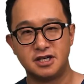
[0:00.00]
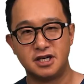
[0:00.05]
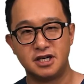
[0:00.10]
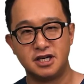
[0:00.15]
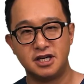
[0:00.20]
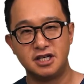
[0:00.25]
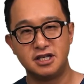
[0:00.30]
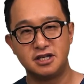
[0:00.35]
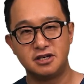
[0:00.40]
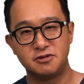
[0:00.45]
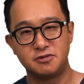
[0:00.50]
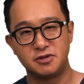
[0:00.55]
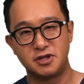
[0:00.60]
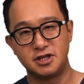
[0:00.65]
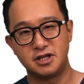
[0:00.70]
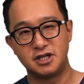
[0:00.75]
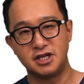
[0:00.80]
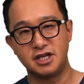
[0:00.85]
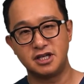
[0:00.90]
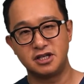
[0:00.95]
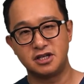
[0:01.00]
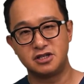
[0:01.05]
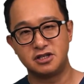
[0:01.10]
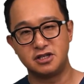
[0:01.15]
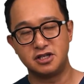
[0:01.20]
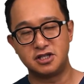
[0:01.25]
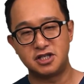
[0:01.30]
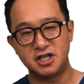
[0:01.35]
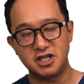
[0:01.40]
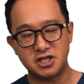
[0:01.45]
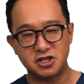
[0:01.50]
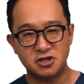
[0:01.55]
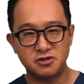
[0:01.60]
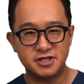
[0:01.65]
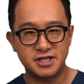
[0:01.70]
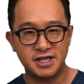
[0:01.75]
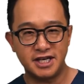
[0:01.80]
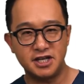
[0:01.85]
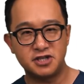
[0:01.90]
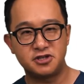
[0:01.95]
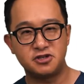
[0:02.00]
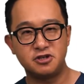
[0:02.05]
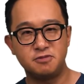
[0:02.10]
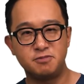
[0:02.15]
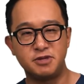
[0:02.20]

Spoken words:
The tissue is the issue,